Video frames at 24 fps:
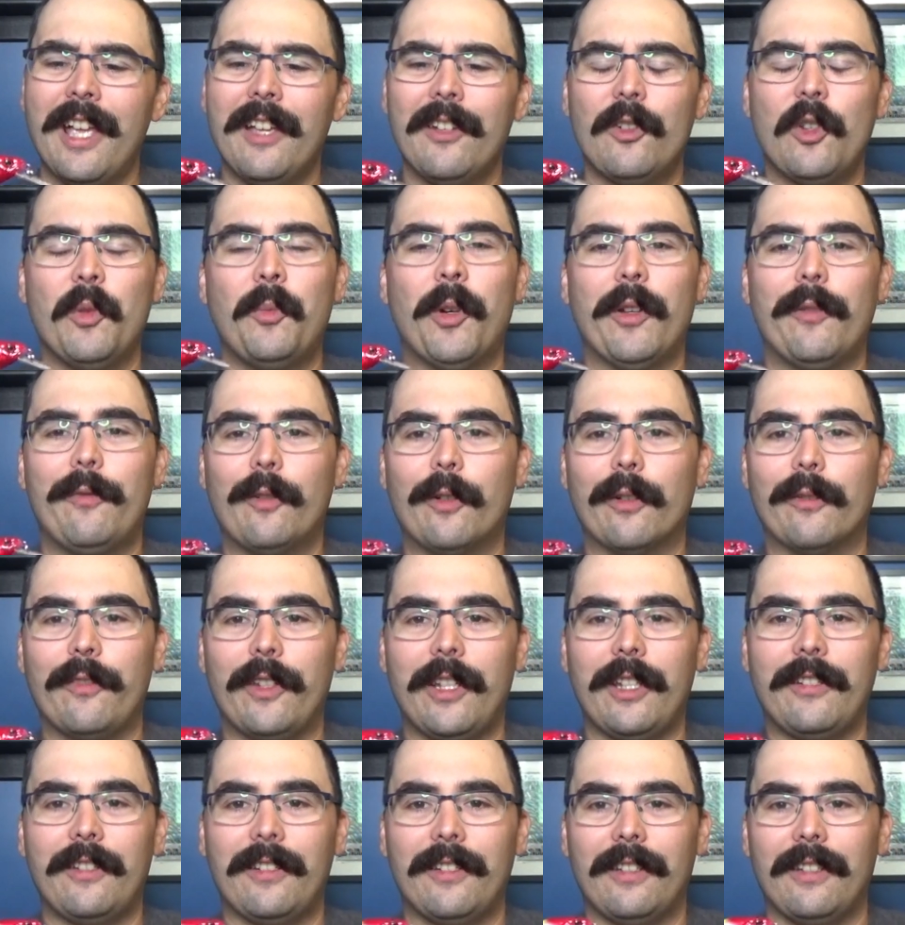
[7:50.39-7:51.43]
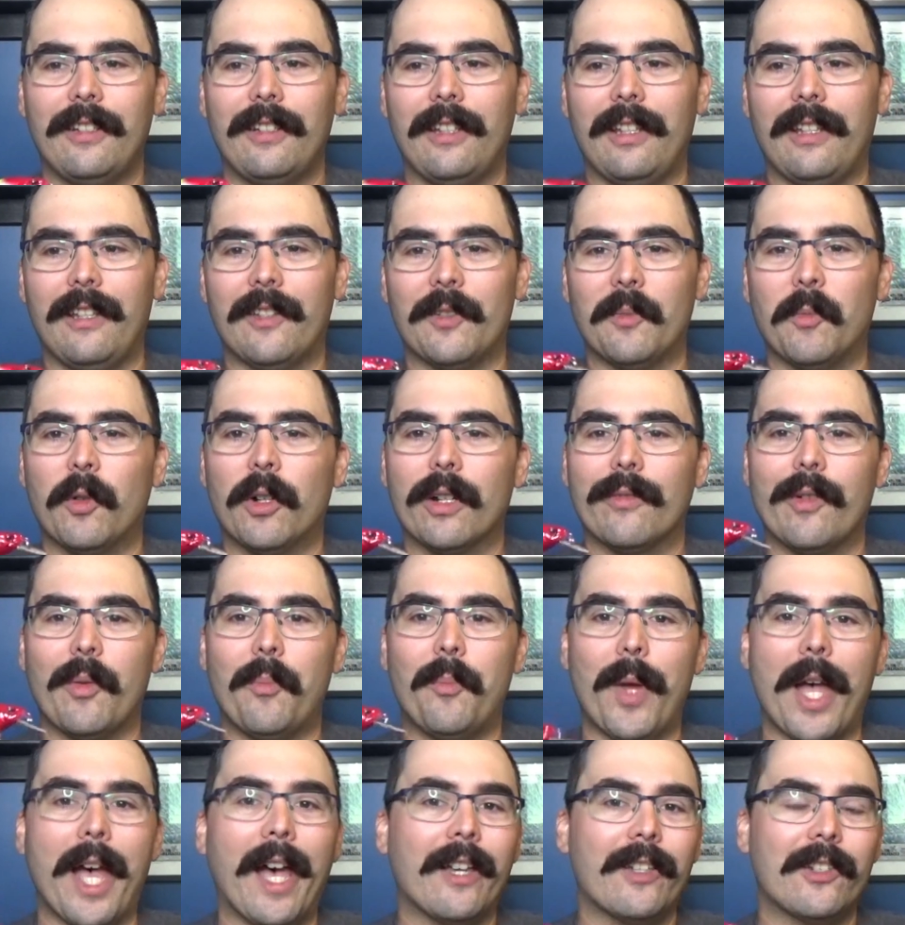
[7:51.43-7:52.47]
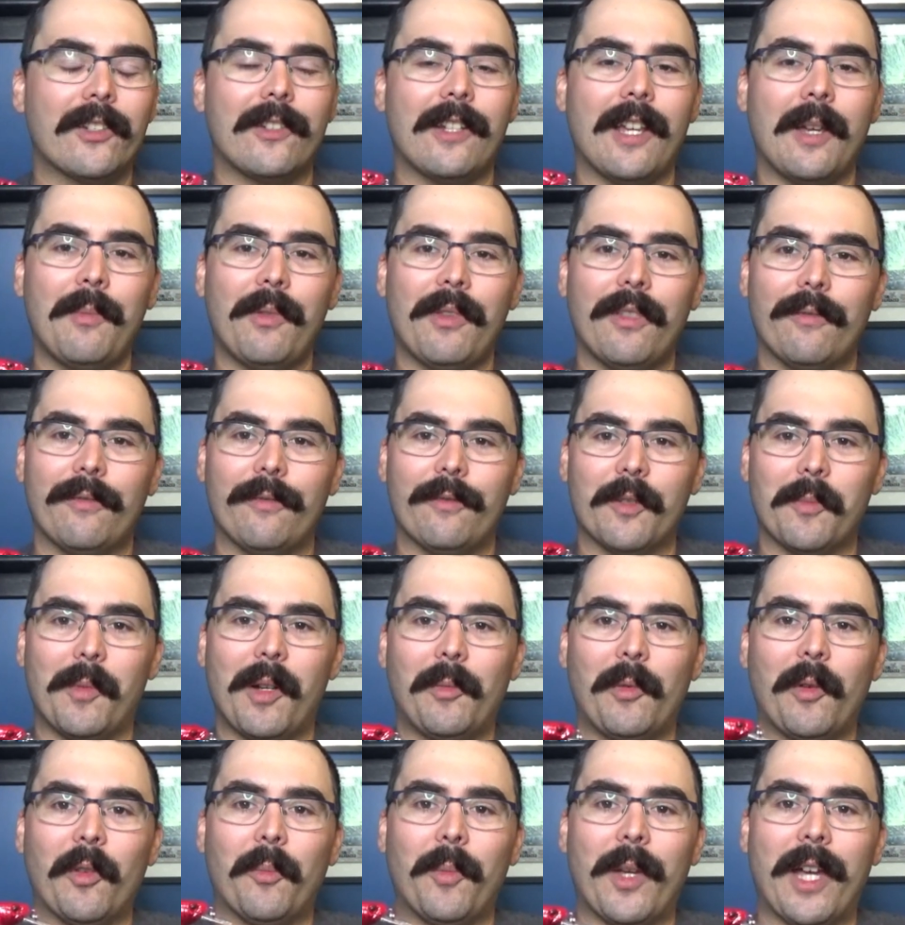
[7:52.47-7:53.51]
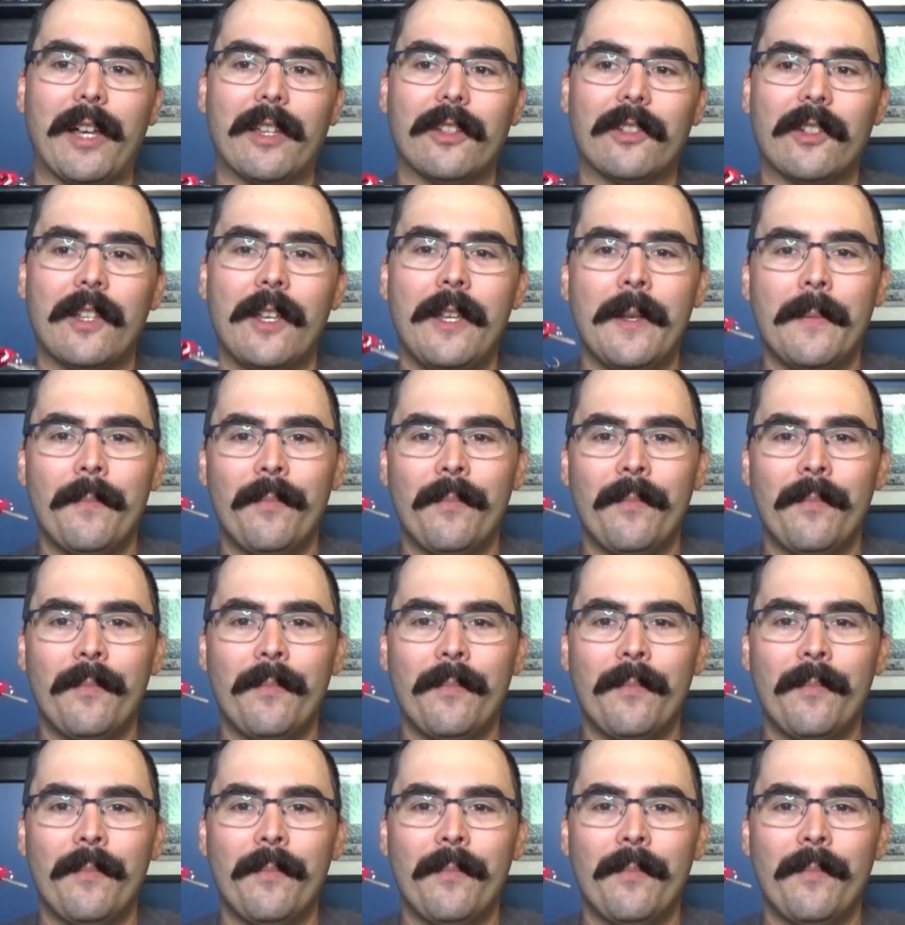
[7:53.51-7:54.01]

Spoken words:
2.4 feet is more of a bass depth, smallmouth bass.